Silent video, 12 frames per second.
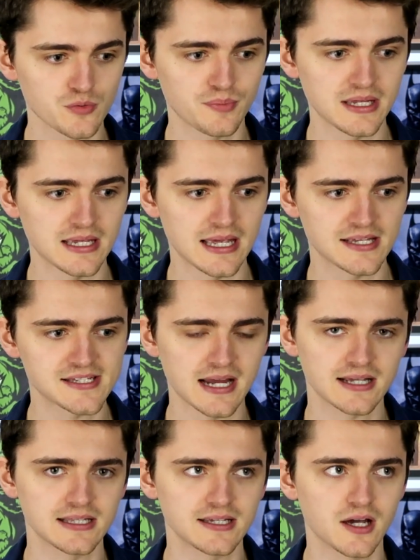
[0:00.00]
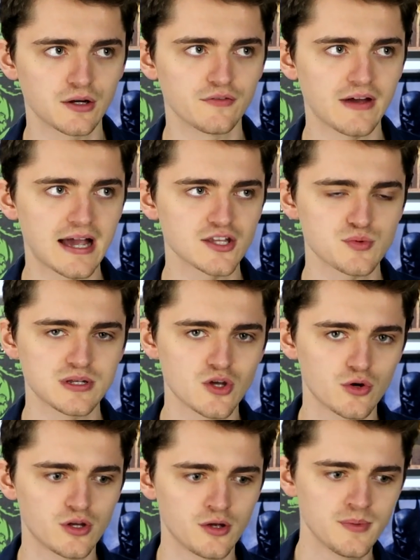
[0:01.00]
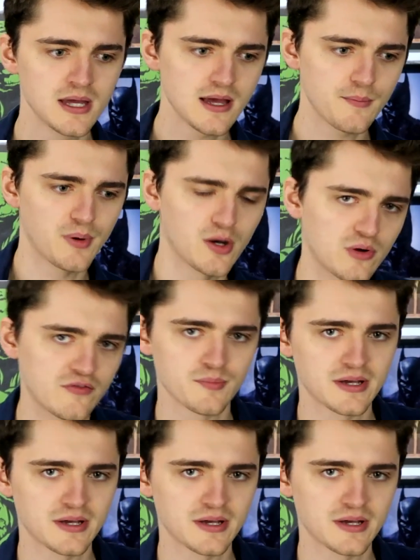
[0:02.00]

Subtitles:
will be exactly kind of as we know them, but with a